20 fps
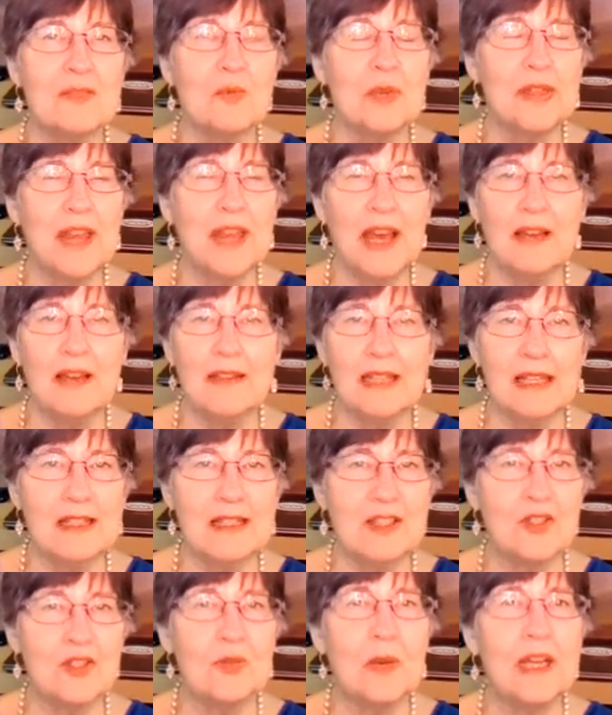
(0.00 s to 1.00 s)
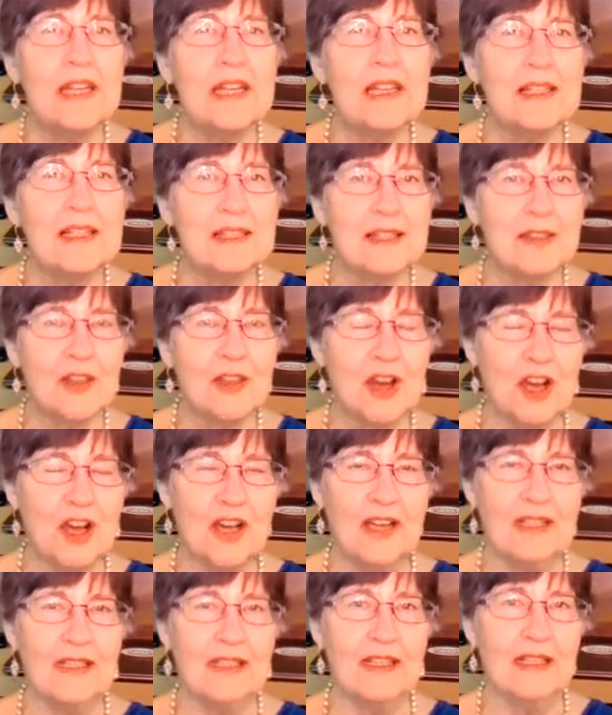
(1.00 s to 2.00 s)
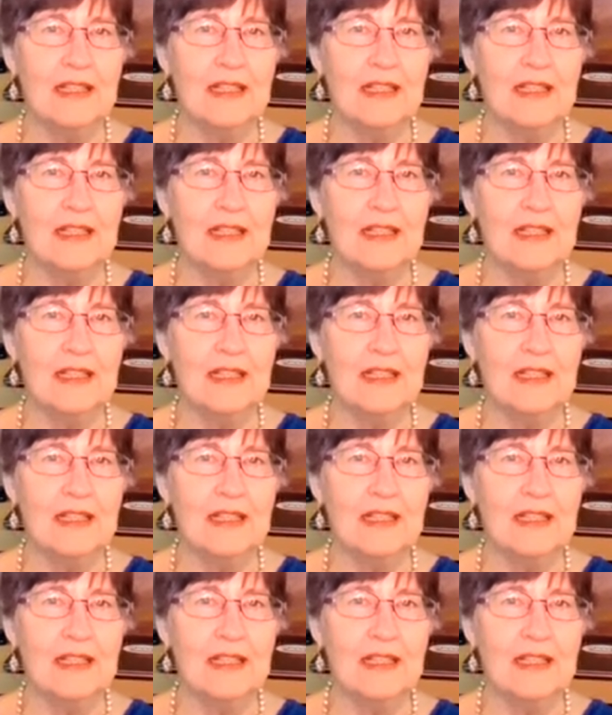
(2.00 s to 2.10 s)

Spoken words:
without extraneous thought,